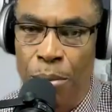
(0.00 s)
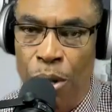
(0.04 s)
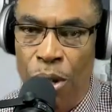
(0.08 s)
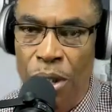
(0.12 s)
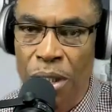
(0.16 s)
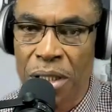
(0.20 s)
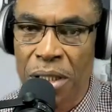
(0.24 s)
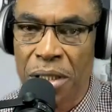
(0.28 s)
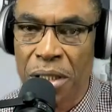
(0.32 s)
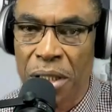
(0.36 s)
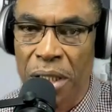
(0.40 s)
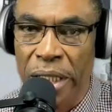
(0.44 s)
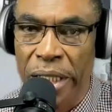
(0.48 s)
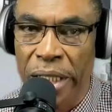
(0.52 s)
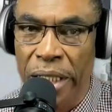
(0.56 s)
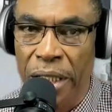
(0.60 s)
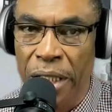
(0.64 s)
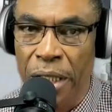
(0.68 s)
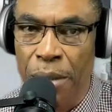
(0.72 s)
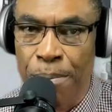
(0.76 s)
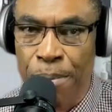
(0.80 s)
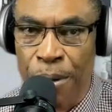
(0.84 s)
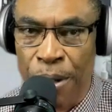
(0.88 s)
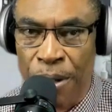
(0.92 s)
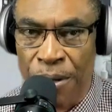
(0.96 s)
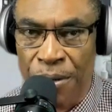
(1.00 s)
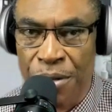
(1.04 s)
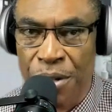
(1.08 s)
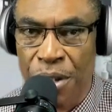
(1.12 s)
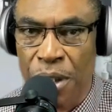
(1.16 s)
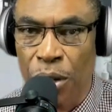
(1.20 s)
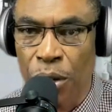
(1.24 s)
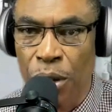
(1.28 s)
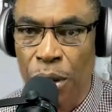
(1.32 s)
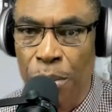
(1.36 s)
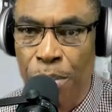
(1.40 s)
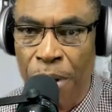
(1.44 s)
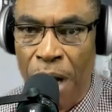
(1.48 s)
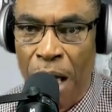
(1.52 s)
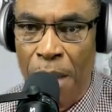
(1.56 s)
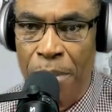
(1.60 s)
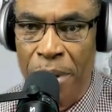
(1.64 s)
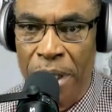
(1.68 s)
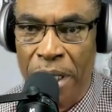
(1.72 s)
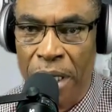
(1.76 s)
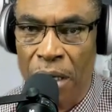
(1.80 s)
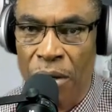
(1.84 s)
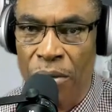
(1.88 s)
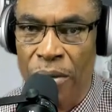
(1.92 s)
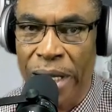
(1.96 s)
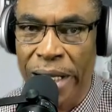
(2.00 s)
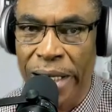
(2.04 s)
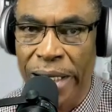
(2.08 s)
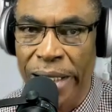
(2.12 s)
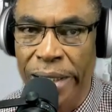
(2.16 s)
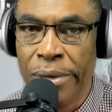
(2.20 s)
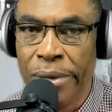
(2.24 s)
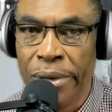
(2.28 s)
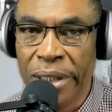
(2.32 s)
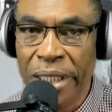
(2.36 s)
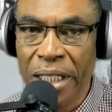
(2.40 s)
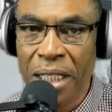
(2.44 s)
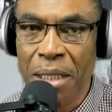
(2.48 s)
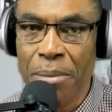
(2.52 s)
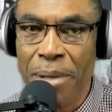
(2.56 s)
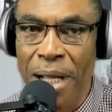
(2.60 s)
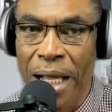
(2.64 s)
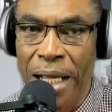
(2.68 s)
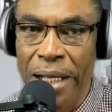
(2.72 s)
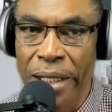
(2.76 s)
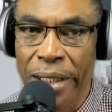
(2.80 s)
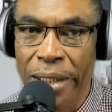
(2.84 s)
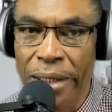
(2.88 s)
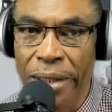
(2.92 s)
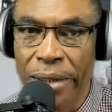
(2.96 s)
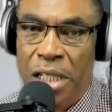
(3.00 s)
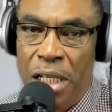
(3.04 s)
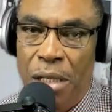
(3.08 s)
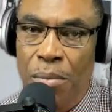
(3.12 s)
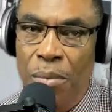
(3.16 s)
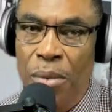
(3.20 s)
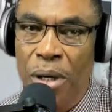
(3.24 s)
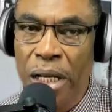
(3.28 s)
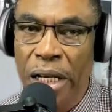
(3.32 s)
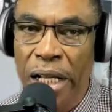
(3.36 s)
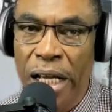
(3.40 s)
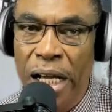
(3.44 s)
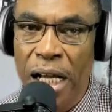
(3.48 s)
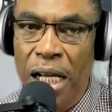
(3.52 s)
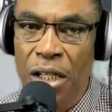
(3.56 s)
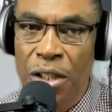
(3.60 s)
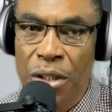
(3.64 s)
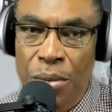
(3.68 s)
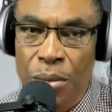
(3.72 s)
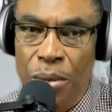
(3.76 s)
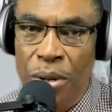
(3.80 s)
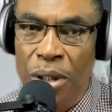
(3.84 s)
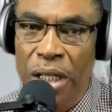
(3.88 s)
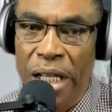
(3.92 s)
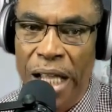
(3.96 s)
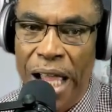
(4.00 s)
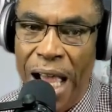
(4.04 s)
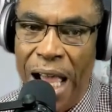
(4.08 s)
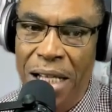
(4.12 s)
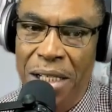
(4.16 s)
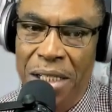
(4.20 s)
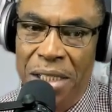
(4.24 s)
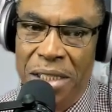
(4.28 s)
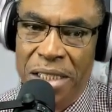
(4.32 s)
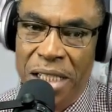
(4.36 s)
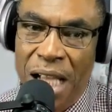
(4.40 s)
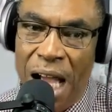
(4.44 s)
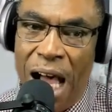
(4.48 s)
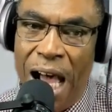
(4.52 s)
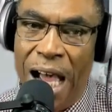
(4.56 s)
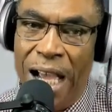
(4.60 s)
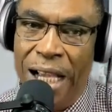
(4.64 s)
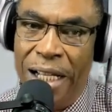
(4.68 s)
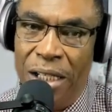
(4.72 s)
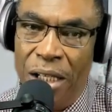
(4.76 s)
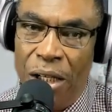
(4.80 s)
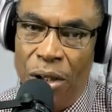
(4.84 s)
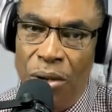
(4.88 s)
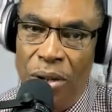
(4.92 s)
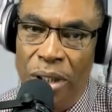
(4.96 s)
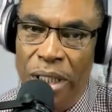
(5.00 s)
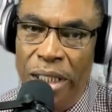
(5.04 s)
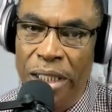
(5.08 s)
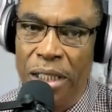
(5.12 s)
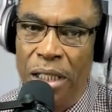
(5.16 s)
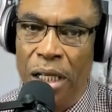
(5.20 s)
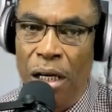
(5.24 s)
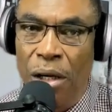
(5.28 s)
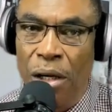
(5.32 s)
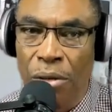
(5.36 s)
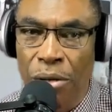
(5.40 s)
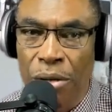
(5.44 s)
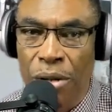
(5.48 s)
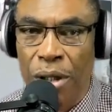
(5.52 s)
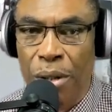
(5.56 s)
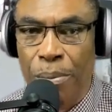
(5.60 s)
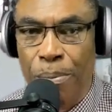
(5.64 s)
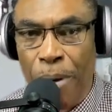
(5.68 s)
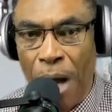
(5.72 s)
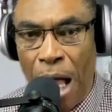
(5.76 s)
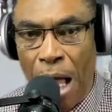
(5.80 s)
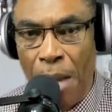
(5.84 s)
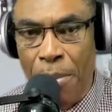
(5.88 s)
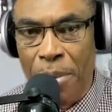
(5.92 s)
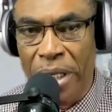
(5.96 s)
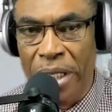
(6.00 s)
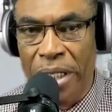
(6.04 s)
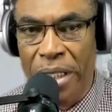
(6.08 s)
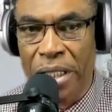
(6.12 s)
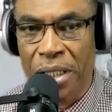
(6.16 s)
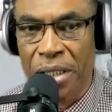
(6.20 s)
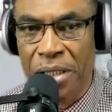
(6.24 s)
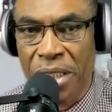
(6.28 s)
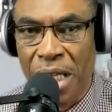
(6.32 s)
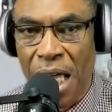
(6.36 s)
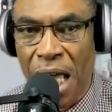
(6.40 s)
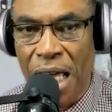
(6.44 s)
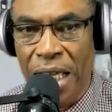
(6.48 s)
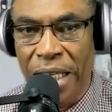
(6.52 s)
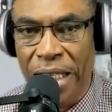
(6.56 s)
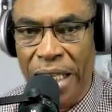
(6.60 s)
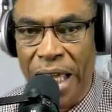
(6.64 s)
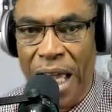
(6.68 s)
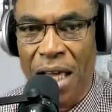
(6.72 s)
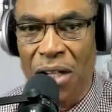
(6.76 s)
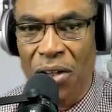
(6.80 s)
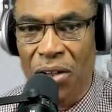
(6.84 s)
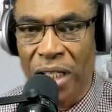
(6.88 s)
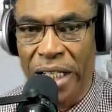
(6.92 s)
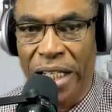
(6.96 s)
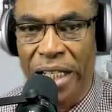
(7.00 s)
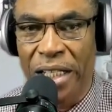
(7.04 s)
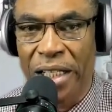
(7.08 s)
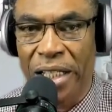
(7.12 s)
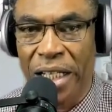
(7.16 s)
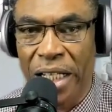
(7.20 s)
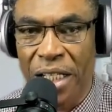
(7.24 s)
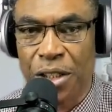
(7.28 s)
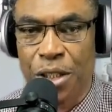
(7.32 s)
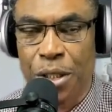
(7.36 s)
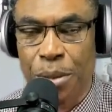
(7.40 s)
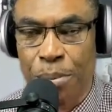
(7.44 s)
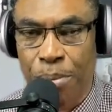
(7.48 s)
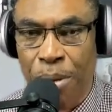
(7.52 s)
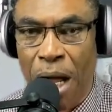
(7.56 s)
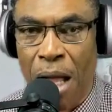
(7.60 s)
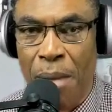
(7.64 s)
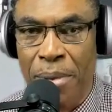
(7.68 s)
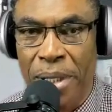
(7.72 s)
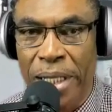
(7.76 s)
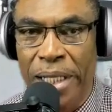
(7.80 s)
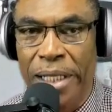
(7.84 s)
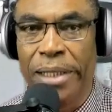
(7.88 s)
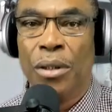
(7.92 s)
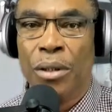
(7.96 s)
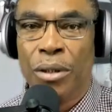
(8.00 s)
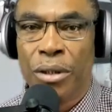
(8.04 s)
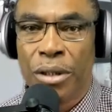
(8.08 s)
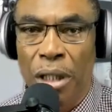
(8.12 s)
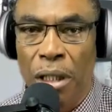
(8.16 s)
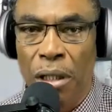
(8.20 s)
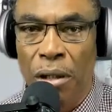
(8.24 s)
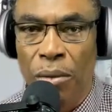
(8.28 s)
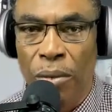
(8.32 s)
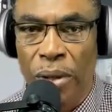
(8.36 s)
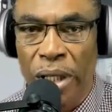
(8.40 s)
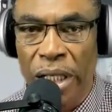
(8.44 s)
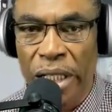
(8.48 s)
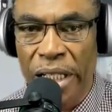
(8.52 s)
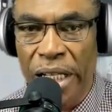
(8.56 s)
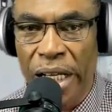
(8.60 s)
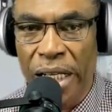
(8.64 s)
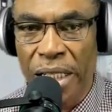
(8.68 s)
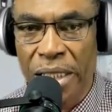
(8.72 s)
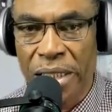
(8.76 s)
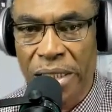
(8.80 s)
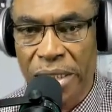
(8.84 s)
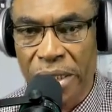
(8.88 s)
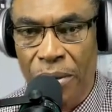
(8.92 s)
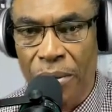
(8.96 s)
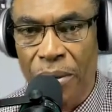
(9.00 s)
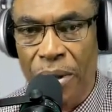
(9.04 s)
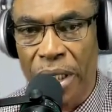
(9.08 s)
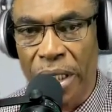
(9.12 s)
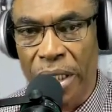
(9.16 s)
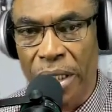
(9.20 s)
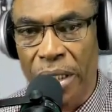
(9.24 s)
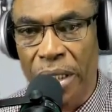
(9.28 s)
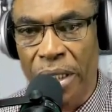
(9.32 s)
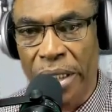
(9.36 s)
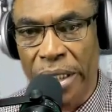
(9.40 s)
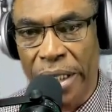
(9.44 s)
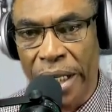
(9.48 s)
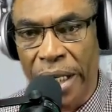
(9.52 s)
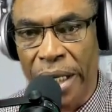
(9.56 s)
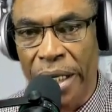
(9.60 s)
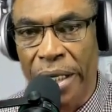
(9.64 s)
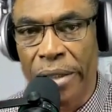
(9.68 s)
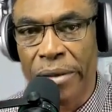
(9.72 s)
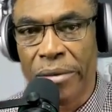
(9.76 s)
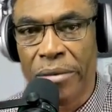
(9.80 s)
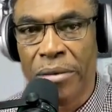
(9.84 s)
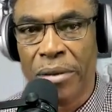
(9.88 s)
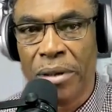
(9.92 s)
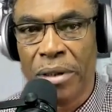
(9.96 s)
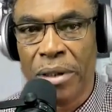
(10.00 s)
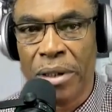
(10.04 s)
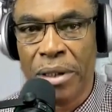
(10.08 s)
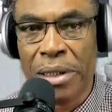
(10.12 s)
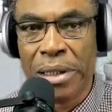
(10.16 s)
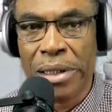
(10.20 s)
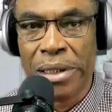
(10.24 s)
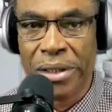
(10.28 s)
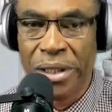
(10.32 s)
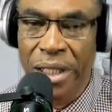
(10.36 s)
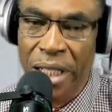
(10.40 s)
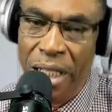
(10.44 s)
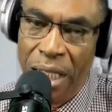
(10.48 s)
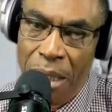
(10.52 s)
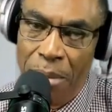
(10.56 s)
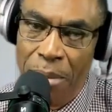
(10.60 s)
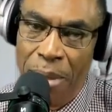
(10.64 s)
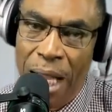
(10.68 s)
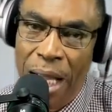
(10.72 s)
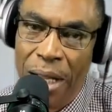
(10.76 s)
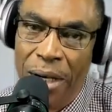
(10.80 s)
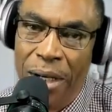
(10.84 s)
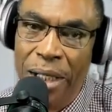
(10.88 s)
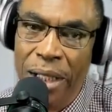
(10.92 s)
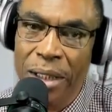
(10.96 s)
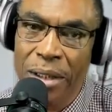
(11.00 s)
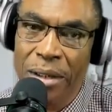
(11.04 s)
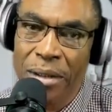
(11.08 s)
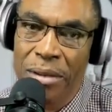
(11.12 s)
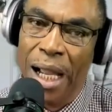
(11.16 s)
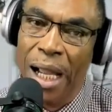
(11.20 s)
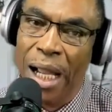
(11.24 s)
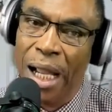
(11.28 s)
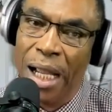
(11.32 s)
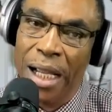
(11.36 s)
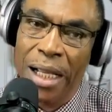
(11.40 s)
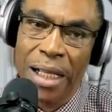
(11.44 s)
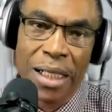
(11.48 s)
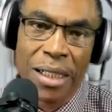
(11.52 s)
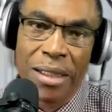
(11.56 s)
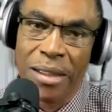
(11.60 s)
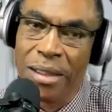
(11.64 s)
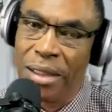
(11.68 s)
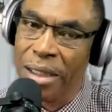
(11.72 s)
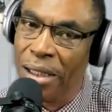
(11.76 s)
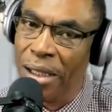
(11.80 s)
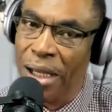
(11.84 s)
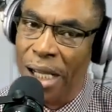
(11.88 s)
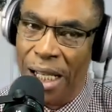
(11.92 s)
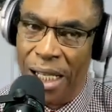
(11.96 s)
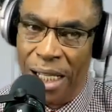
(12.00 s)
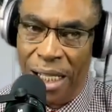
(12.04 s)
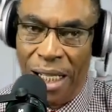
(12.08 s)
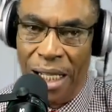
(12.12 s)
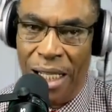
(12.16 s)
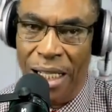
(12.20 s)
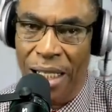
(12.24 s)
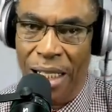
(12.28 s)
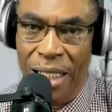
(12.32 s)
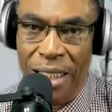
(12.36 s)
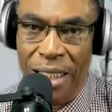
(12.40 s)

the mortgage lien, it proves you own the property already. Think about it. Someone else would have had to sign. Only the owner of property could sign that lien against the property. So when they went, yeah, well, think about it. I, I, you know, I